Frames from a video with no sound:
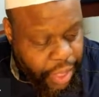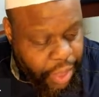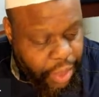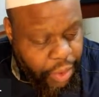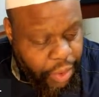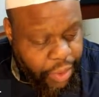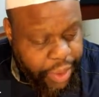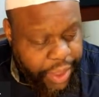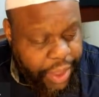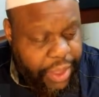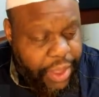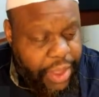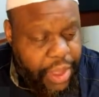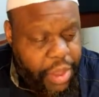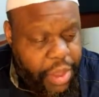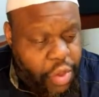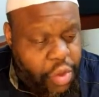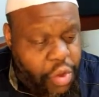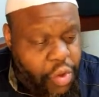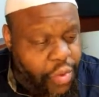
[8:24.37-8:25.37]
Okay.
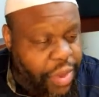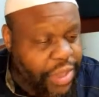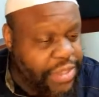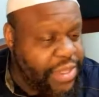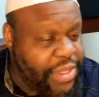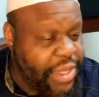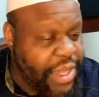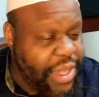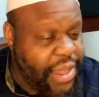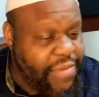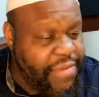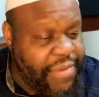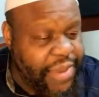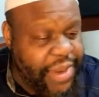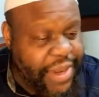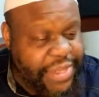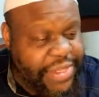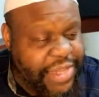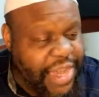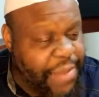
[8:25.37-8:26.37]
Who wants to give
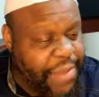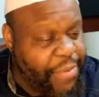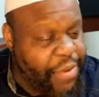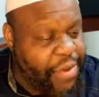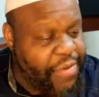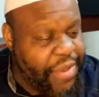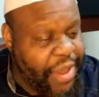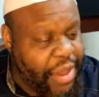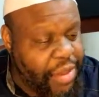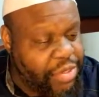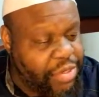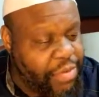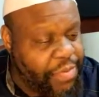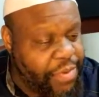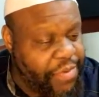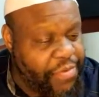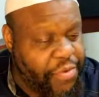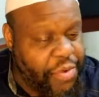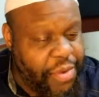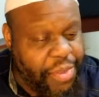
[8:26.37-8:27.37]
an example of how to
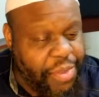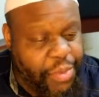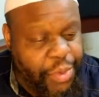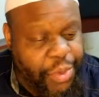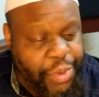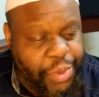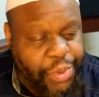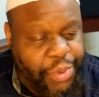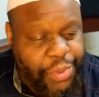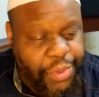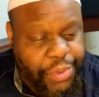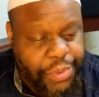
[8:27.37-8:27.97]
perform the wudu?